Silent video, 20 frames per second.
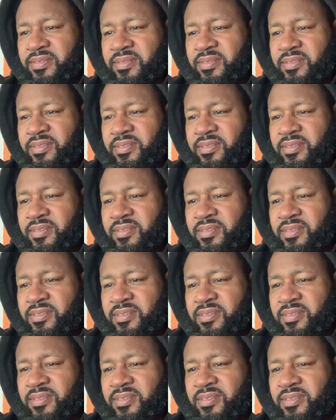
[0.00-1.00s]

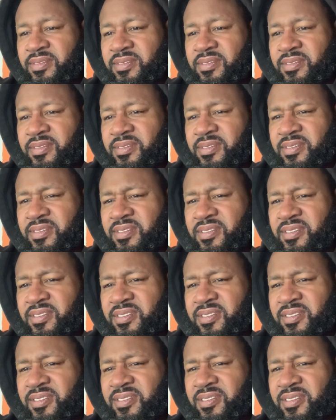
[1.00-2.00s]

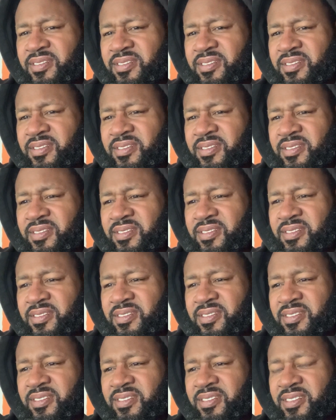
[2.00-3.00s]

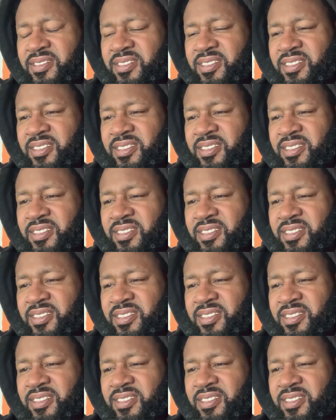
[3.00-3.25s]
No one is speaking in this clip.